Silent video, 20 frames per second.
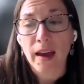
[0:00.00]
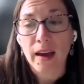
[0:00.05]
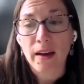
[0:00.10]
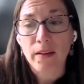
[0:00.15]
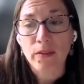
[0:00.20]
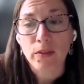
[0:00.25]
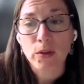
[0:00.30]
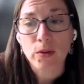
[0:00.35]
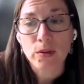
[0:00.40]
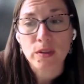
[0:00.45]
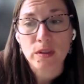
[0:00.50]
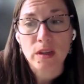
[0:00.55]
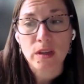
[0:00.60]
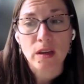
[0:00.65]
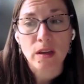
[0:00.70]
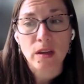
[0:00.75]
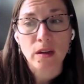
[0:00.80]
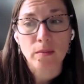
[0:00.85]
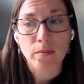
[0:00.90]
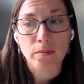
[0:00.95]
Have you
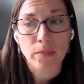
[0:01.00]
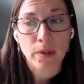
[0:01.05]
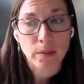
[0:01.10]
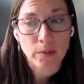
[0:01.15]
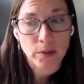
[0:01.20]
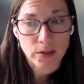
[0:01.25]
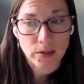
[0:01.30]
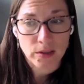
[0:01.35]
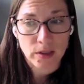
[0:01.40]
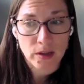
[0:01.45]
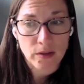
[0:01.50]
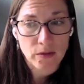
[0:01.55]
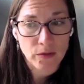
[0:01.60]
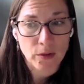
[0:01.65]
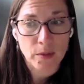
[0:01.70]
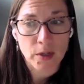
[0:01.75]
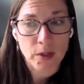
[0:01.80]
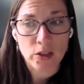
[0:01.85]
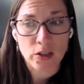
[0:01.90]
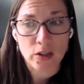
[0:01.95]
seen published
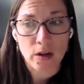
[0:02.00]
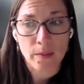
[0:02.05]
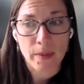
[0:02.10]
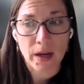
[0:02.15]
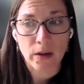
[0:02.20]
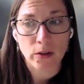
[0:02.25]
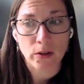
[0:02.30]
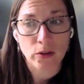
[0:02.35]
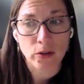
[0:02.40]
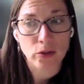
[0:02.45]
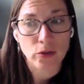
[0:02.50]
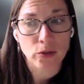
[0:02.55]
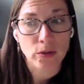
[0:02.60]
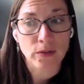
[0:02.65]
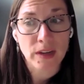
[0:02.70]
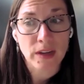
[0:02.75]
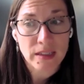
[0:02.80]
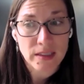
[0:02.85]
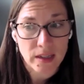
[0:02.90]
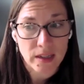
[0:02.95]
information about
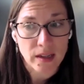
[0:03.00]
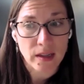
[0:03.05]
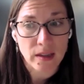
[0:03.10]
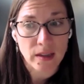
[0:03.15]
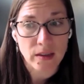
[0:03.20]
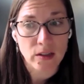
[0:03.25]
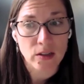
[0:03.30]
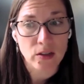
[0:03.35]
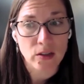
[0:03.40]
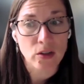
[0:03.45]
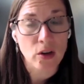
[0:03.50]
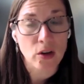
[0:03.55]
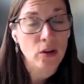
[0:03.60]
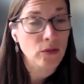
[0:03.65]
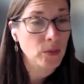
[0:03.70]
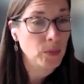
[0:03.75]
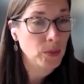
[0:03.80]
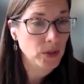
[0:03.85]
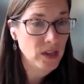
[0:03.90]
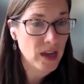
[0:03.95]
Jorveza, the
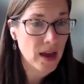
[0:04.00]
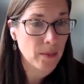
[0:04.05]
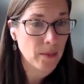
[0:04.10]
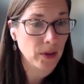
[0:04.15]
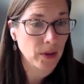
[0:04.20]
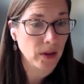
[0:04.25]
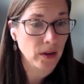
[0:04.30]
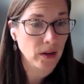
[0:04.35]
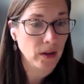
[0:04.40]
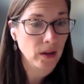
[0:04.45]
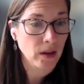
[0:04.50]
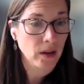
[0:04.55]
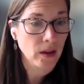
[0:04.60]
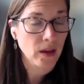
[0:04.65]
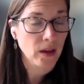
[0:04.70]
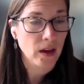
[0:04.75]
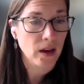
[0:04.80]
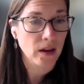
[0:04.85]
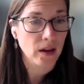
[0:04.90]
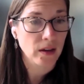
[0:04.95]
dissolvable tablet
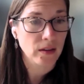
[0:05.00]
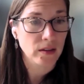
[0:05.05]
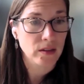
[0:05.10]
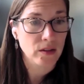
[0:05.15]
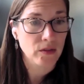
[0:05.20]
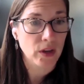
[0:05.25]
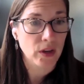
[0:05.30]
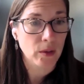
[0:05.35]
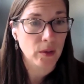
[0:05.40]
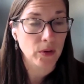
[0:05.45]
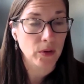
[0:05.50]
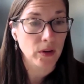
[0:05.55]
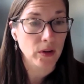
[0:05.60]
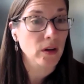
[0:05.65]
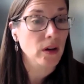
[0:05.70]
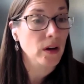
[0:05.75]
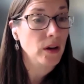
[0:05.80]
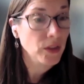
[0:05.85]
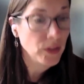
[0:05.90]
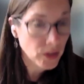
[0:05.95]
that's available
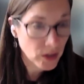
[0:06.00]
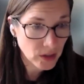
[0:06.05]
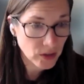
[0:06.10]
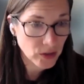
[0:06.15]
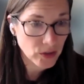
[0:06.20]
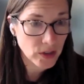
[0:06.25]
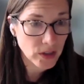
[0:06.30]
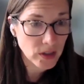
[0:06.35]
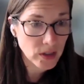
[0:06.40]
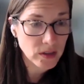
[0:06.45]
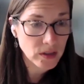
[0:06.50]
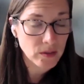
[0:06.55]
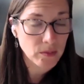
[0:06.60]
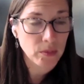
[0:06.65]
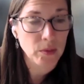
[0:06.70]
in other countries?